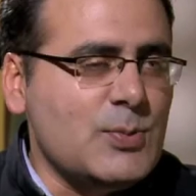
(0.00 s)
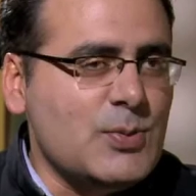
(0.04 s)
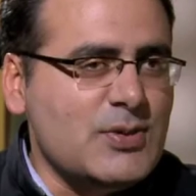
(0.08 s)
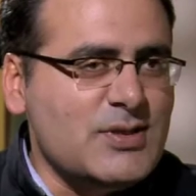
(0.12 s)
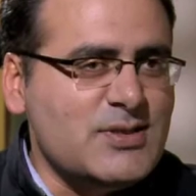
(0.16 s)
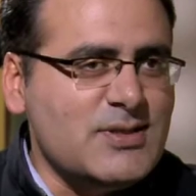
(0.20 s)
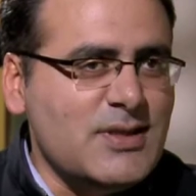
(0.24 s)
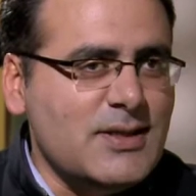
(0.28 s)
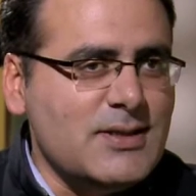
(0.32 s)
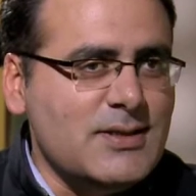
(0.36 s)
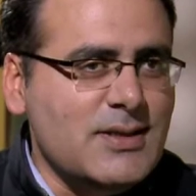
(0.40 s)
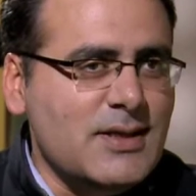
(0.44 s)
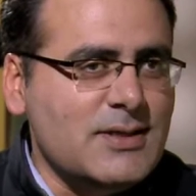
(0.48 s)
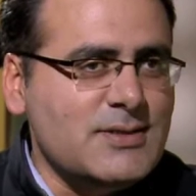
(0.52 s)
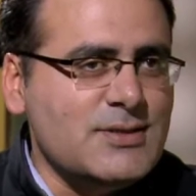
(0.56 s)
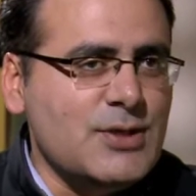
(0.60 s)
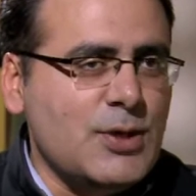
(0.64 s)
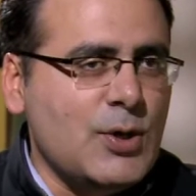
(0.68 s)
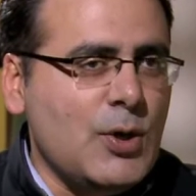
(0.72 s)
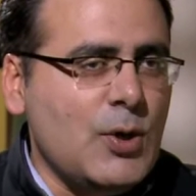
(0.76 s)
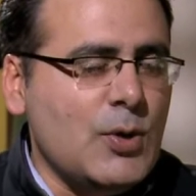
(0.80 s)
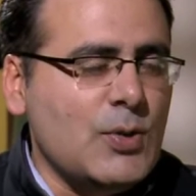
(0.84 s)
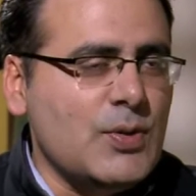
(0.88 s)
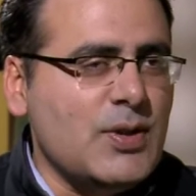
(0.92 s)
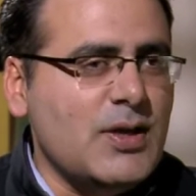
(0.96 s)
was said that, you
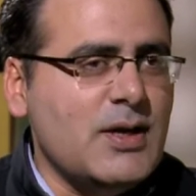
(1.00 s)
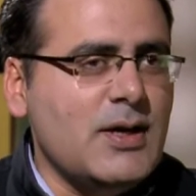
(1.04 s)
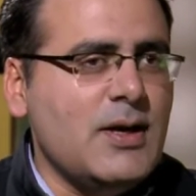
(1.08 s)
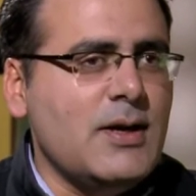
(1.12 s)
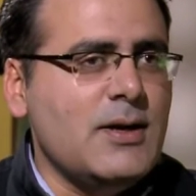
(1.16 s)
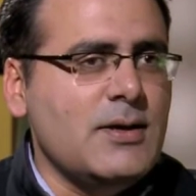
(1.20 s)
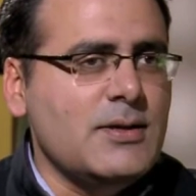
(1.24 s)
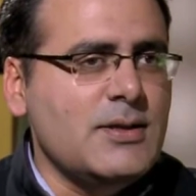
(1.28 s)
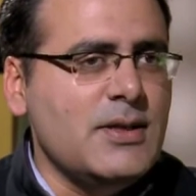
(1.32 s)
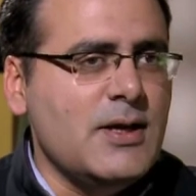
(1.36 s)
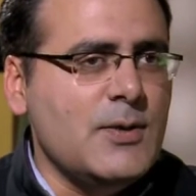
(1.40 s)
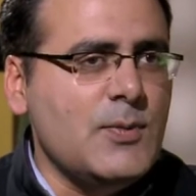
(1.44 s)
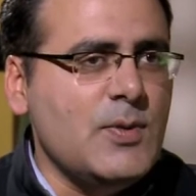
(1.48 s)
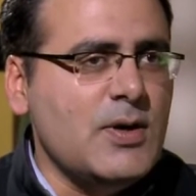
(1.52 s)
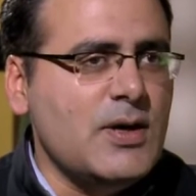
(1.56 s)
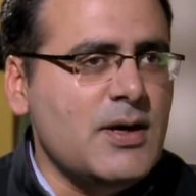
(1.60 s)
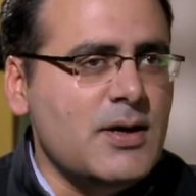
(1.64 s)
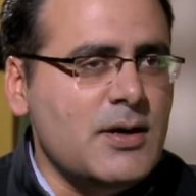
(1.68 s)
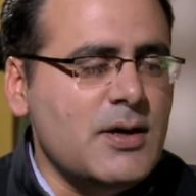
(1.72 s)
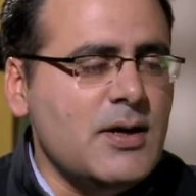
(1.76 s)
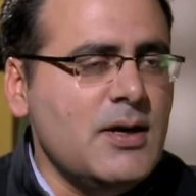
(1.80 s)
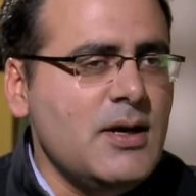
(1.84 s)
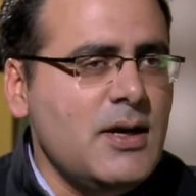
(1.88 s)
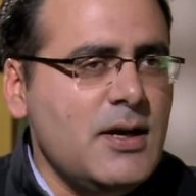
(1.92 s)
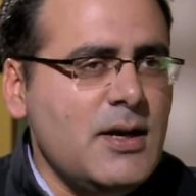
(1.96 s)
know, there
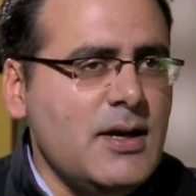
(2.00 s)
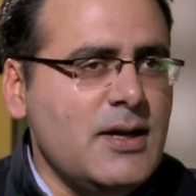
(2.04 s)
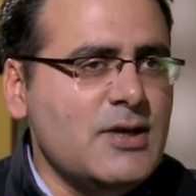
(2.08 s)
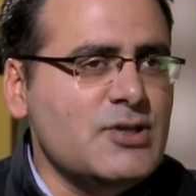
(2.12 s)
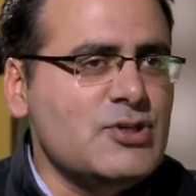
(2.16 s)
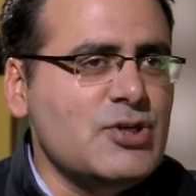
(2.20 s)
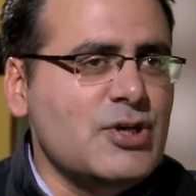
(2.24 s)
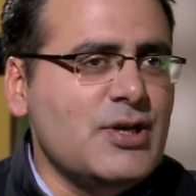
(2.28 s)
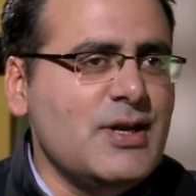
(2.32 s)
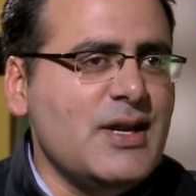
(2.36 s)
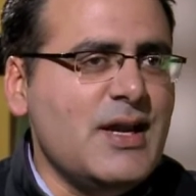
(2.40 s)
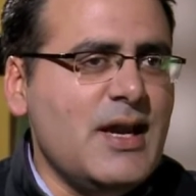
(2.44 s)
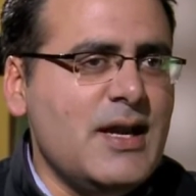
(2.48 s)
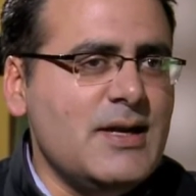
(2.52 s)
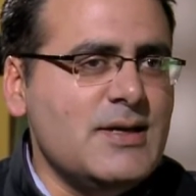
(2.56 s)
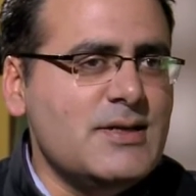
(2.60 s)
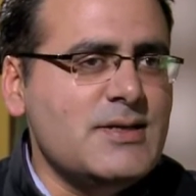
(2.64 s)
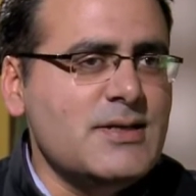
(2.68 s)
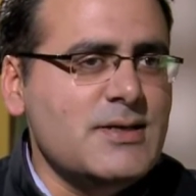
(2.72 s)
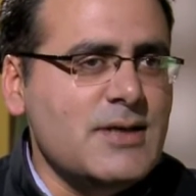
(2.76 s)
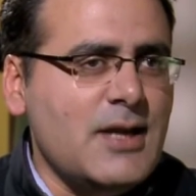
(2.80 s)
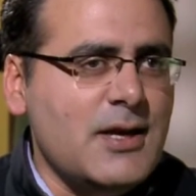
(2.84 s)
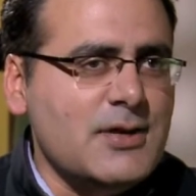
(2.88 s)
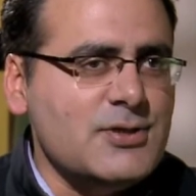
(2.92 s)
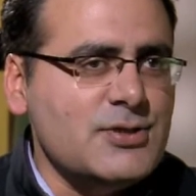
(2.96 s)
were allegedly
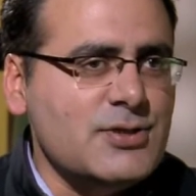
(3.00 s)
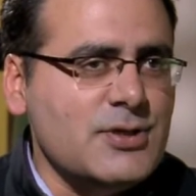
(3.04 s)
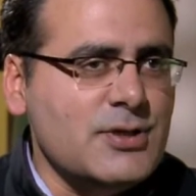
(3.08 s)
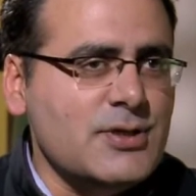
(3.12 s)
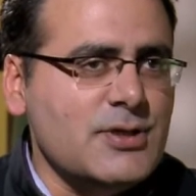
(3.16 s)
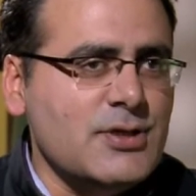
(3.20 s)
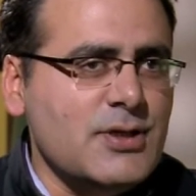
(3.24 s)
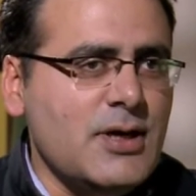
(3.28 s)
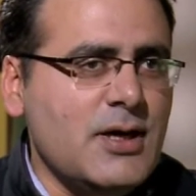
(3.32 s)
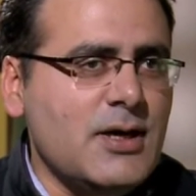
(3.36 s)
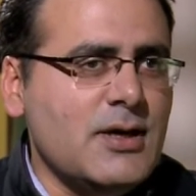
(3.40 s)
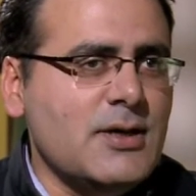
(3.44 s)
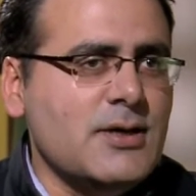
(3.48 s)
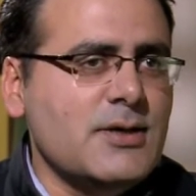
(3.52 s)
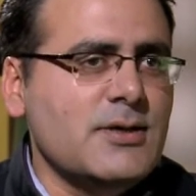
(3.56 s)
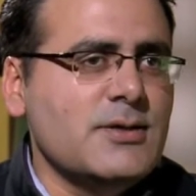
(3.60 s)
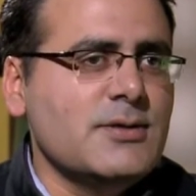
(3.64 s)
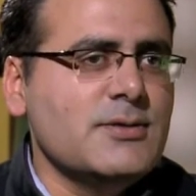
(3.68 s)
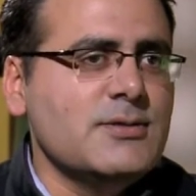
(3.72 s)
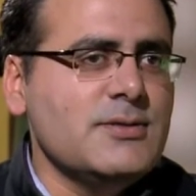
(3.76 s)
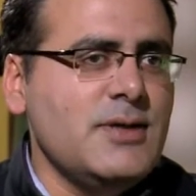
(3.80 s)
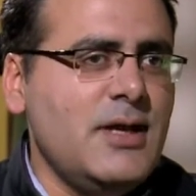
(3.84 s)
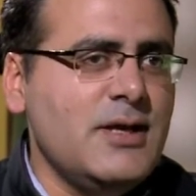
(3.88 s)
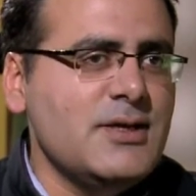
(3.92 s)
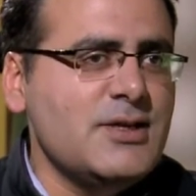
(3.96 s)
anti-national
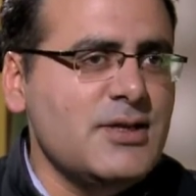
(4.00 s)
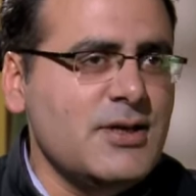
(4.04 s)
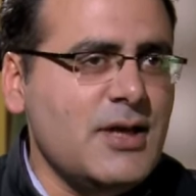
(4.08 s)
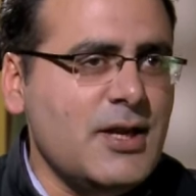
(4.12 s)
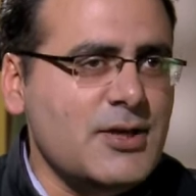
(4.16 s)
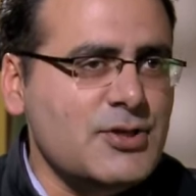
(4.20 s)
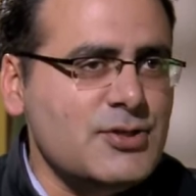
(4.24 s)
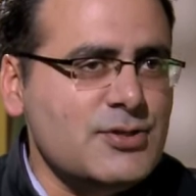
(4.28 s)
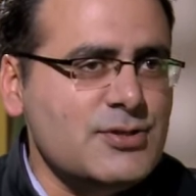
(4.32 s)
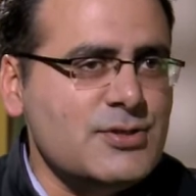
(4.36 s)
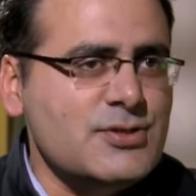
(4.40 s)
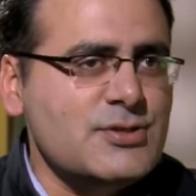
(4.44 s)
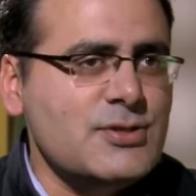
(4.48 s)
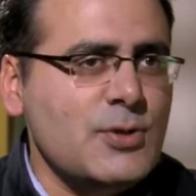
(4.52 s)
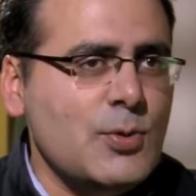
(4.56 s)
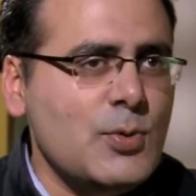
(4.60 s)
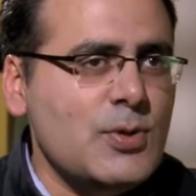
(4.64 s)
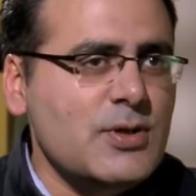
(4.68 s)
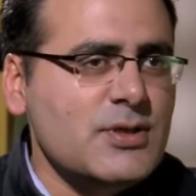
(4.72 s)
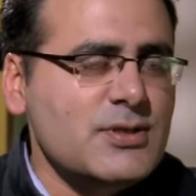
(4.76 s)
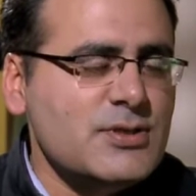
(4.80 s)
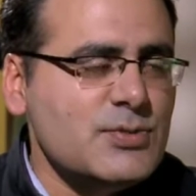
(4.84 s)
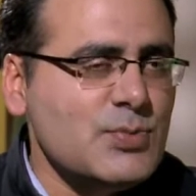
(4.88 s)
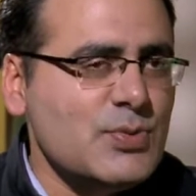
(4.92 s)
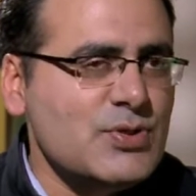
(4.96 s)
anti-nation
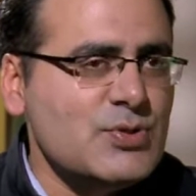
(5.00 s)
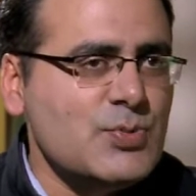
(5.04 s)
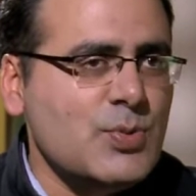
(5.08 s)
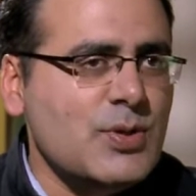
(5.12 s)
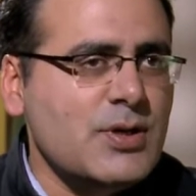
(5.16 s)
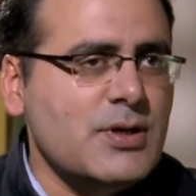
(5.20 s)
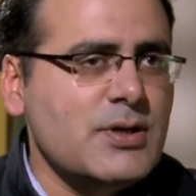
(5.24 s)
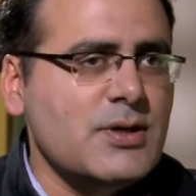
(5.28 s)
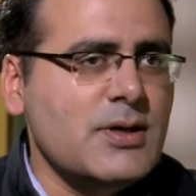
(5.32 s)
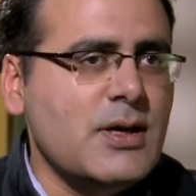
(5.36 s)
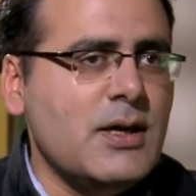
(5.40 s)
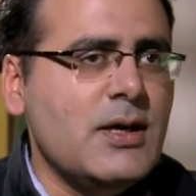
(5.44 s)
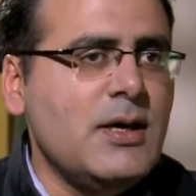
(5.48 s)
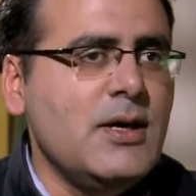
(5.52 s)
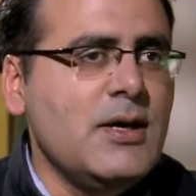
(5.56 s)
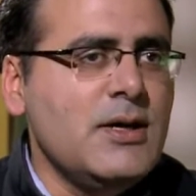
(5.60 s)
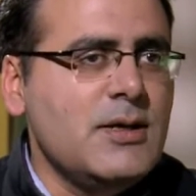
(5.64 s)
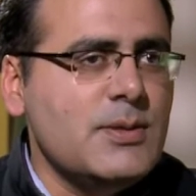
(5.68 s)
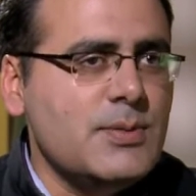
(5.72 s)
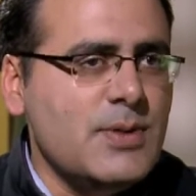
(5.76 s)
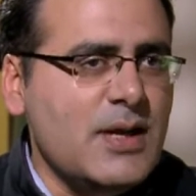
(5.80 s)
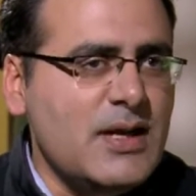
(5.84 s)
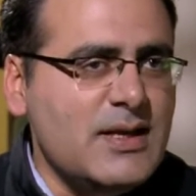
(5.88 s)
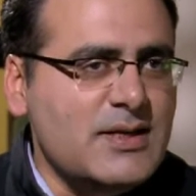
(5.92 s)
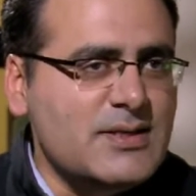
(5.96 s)
slogans which were
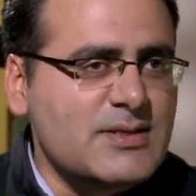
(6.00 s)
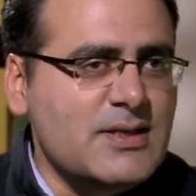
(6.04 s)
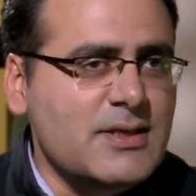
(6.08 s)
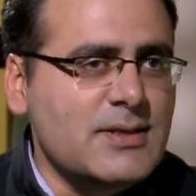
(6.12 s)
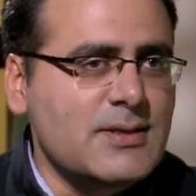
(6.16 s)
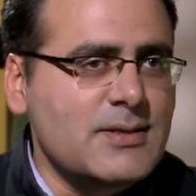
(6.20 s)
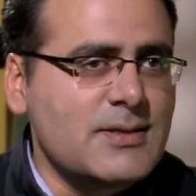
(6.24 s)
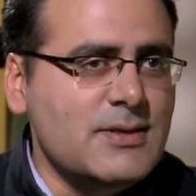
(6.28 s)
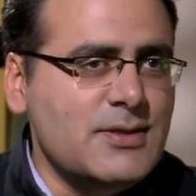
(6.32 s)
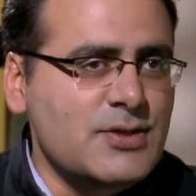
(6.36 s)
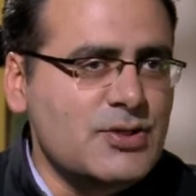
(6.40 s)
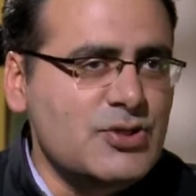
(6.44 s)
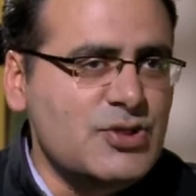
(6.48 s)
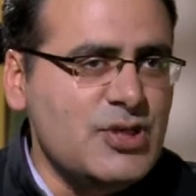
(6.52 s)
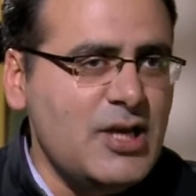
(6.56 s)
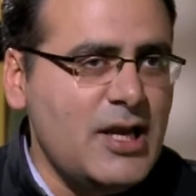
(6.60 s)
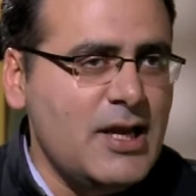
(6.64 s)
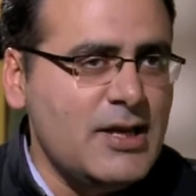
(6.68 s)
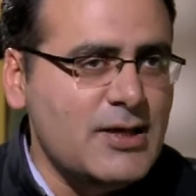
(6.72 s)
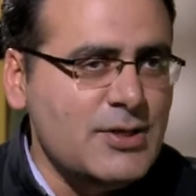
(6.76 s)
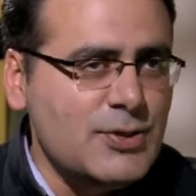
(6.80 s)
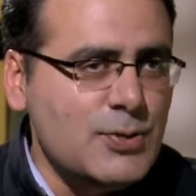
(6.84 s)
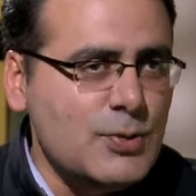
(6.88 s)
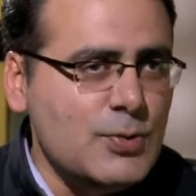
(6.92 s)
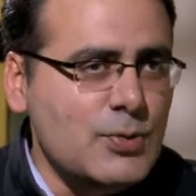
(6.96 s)
raised in the
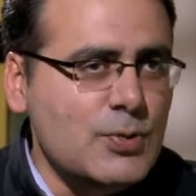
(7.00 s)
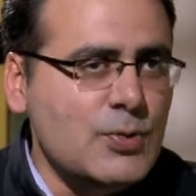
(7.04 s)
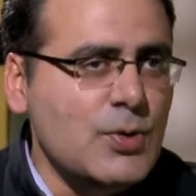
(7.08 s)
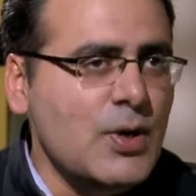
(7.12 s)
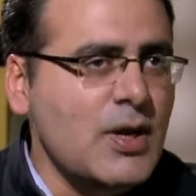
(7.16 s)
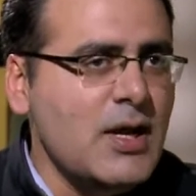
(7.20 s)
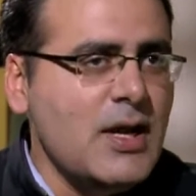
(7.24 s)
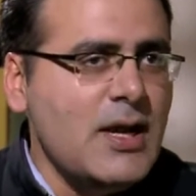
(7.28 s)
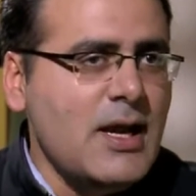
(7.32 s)
JNU,